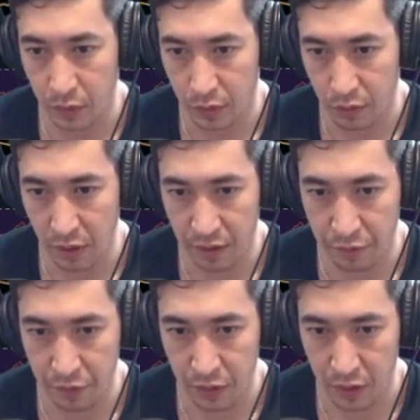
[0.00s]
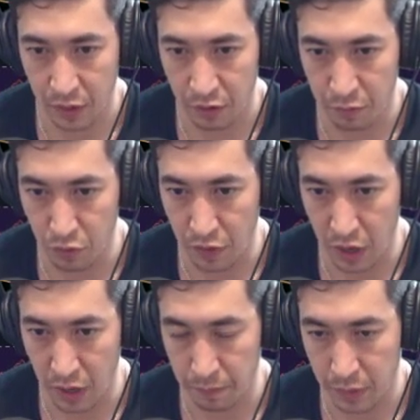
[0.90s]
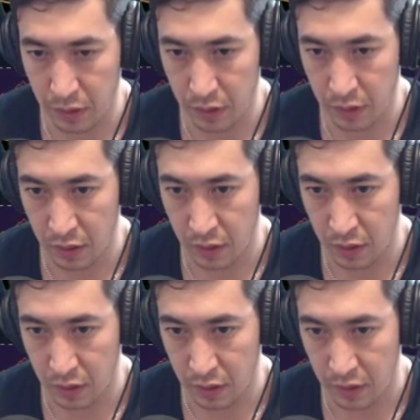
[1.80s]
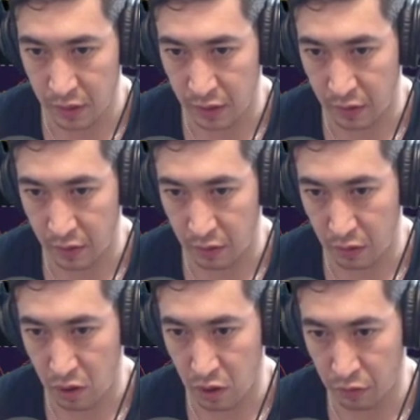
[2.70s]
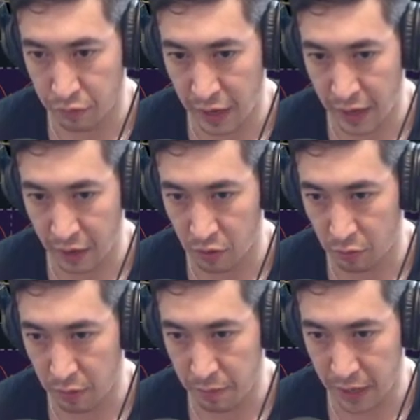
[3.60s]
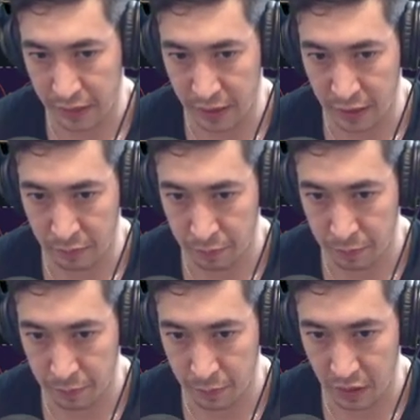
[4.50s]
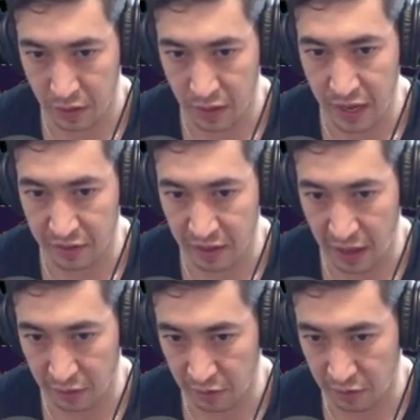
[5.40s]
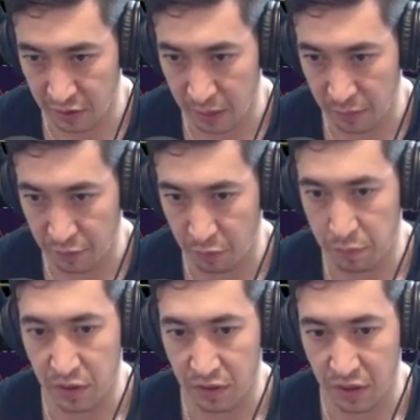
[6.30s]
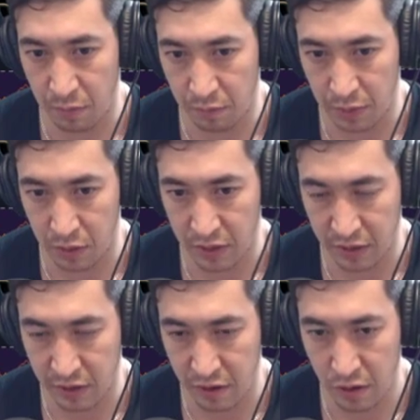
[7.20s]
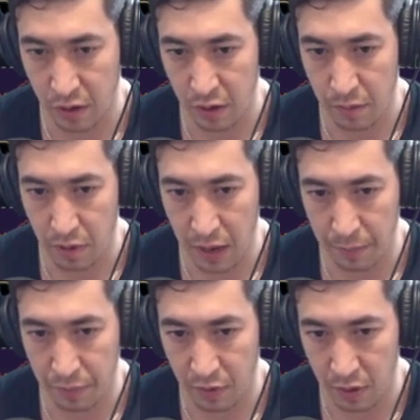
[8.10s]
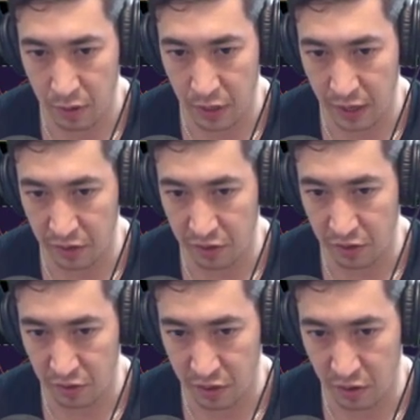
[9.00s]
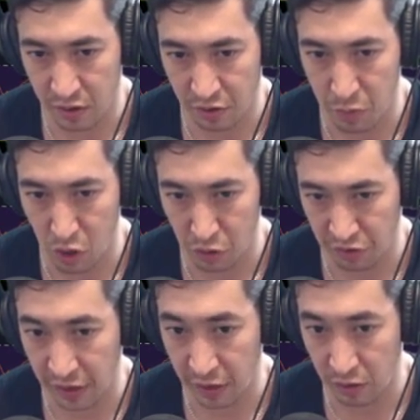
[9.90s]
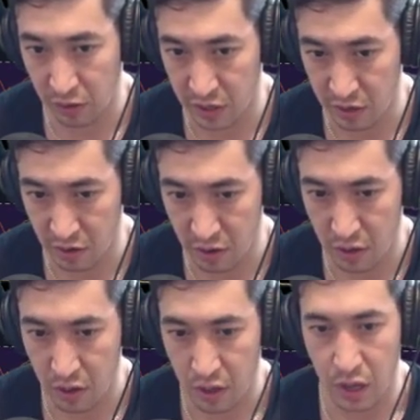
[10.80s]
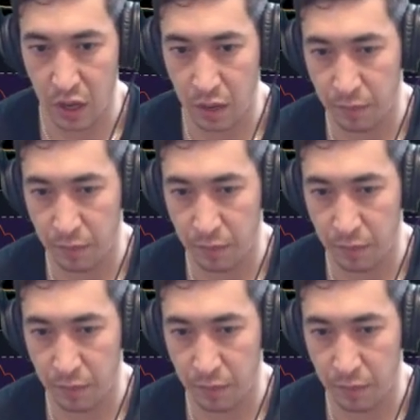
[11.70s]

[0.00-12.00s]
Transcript: you have this move up, then long flag all the way back down. It's not exactly the same. If it would be the same, it would be go down here, perhaps. Like I guess it does it on a smaller scale here in